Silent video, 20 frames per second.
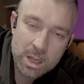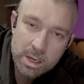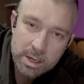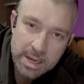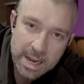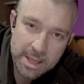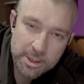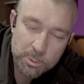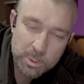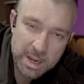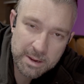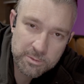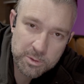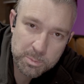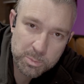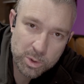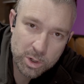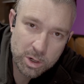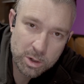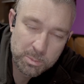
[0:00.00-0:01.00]
Now that we have the
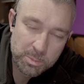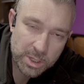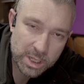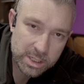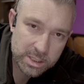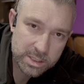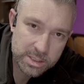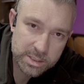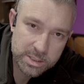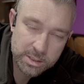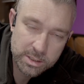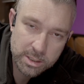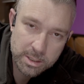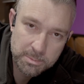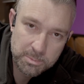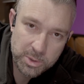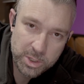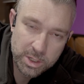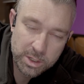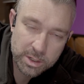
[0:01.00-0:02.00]
probe plugged into the
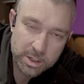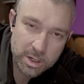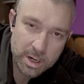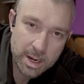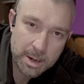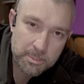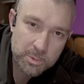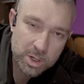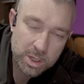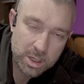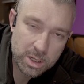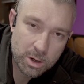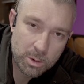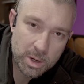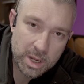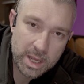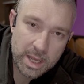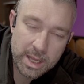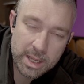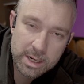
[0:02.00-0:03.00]
computer, I'm going to go
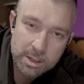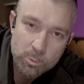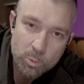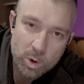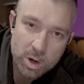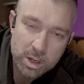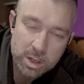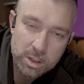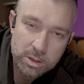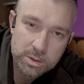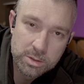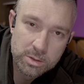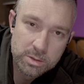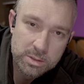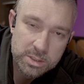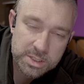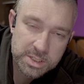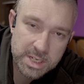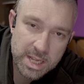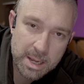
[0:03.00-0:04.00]
ahead and walk you through
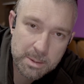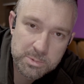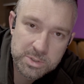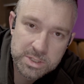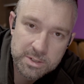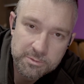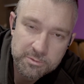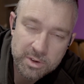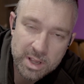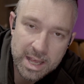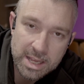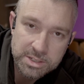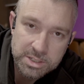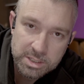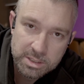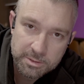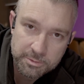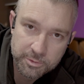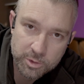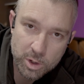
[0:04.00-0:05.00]
the steps to flashing
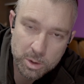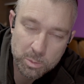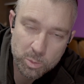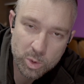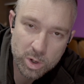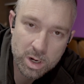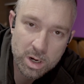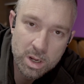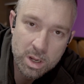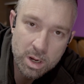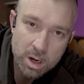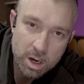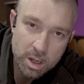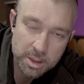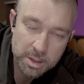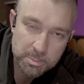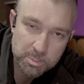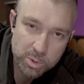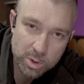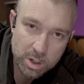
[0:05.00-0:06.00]
the firmware on
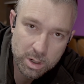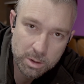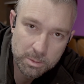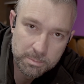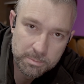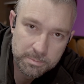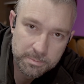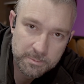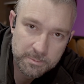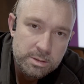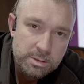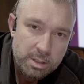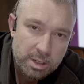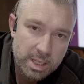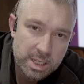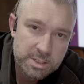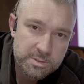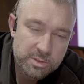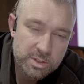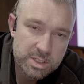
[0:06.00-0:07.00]
the probe. The
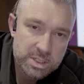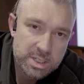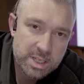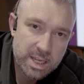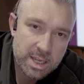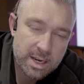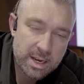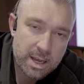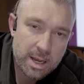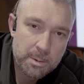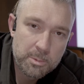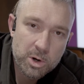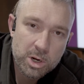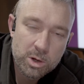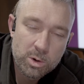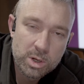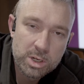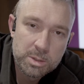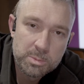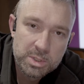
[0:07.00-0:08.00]
links for this GitHub are
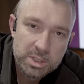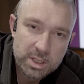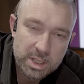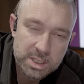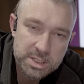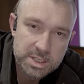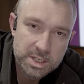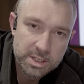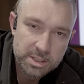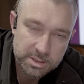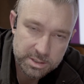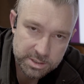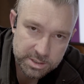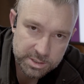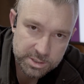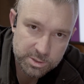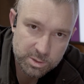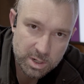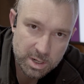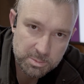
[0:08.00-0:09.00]
going to be listed in the
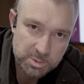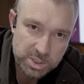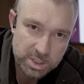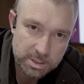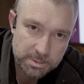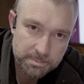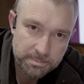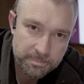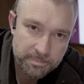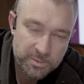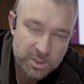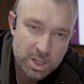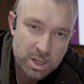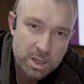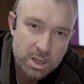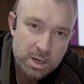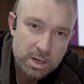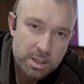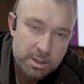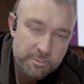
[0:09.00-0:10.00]
description.
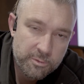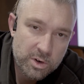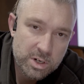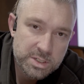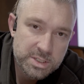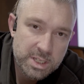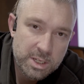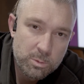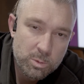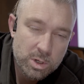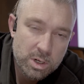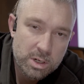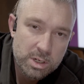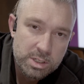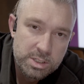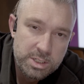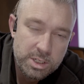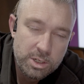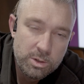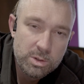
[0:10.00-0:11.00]
Now, the first thing we're going to
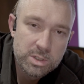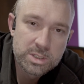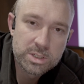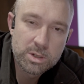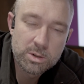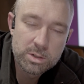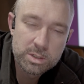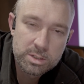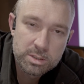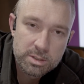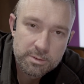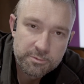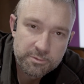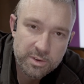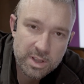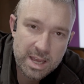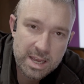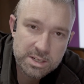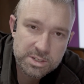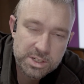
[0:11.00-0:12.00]
do is go to the
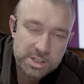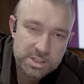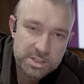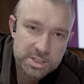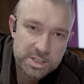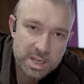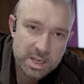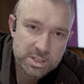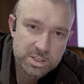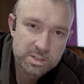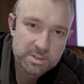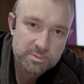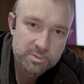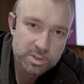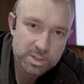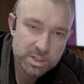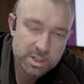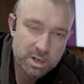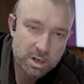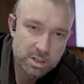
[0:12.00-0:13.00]
flashing section for
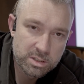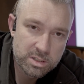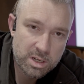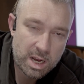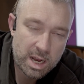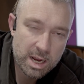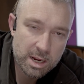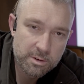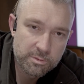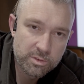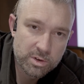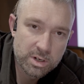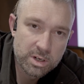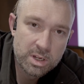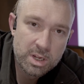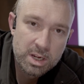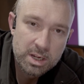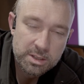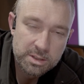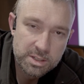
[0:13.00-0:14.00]
the Cartographer.
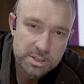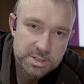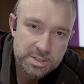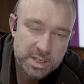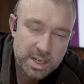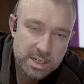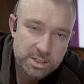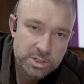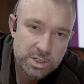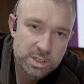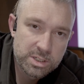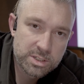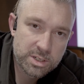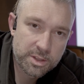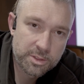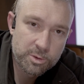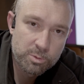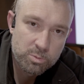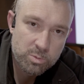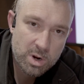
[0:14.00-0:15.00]
This section is
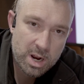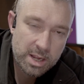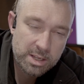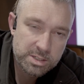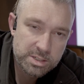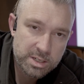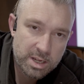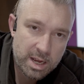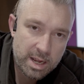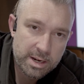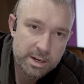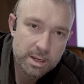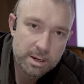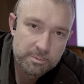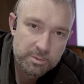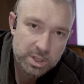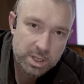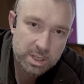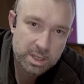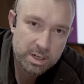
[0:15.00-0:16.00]
on the right side of
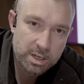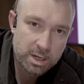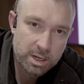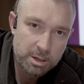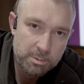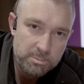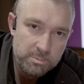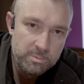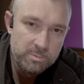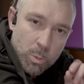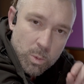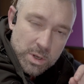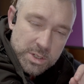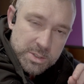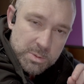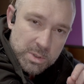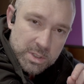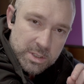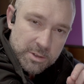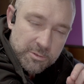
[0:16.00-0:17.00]
the GitHub.
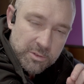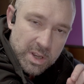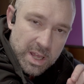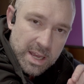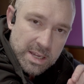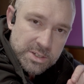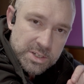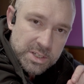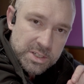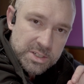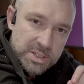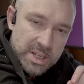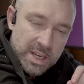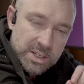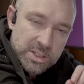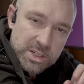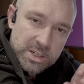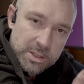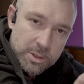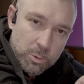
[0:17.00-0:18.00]
Once we're at the flashing
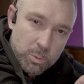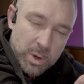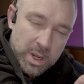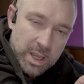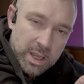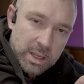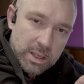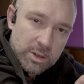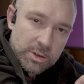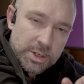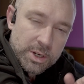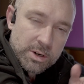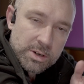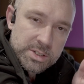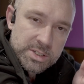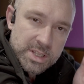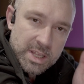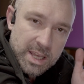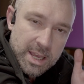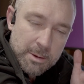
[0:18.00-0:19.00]
section of the wiki, you'll
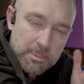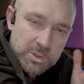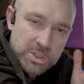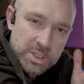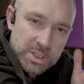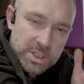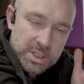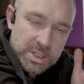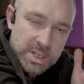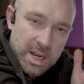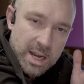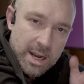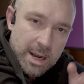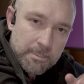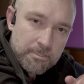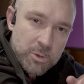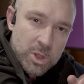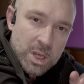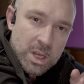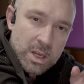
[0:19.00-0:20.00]
notice the image at the
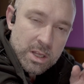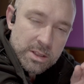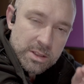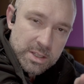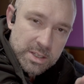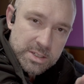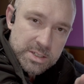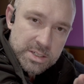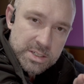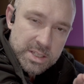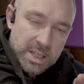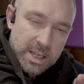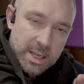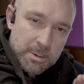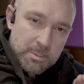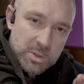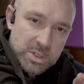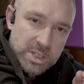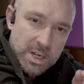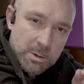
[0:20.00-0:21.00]
top. This is the
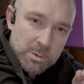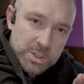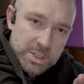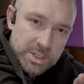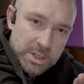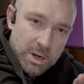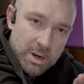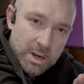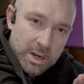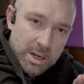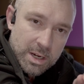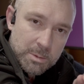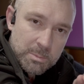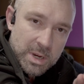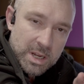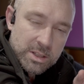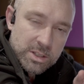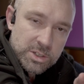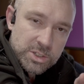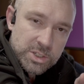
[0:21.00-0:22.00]
image I was talking about that